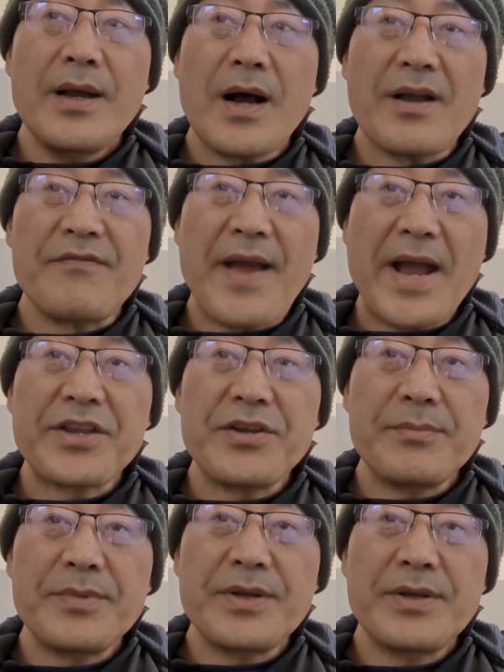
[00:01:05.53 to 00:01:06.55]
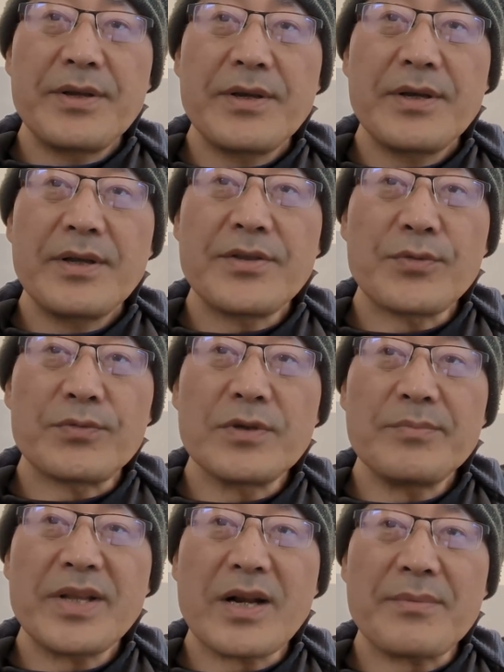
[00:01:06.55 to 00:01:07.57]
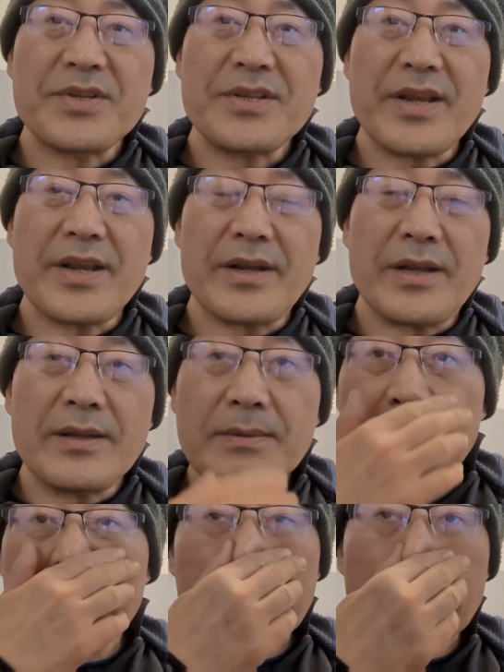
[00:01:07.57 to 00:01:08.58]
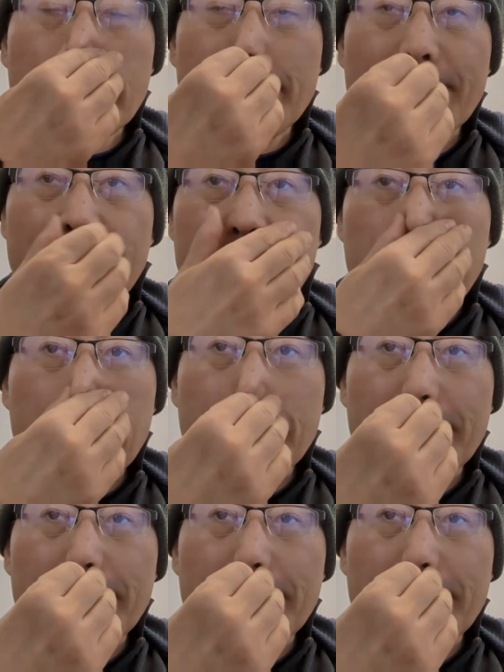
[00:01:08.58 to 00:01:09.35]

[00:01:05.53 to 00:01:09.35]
I vacuumed the room that I'm staying in.